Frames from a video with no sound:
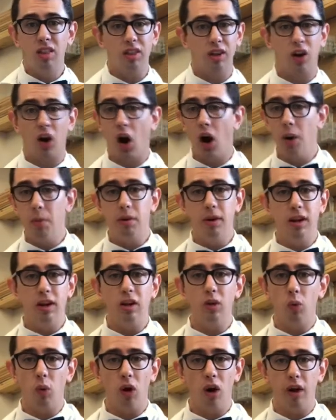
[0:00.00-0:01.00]
the
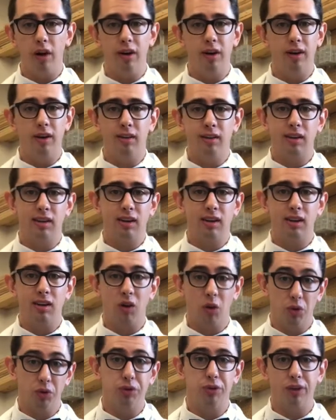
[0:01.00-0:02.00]
carbonated water
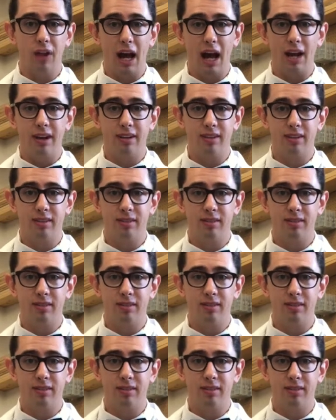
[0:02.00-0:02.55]
goes flat.